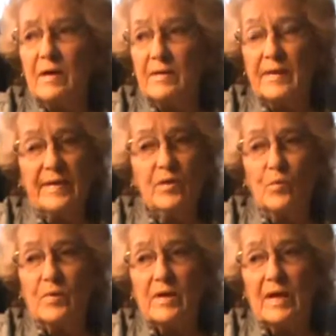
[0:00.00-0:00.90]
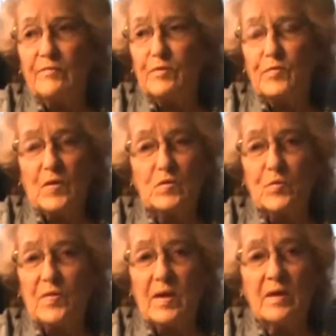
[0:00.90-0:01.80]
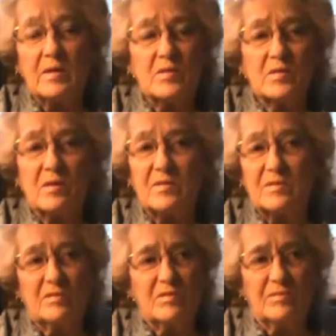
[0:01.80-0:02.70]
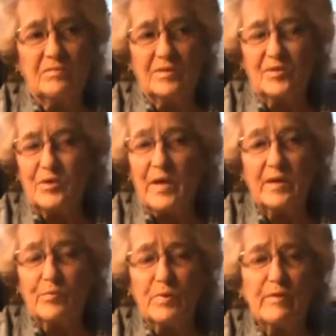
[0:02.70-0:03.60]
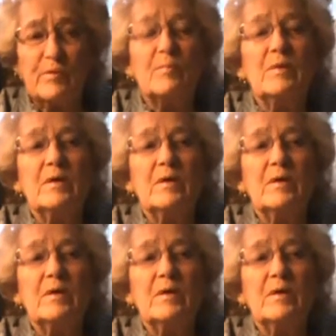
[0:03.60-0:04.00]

and I don't want to have to fuss with the ants because you just can't get rid of them.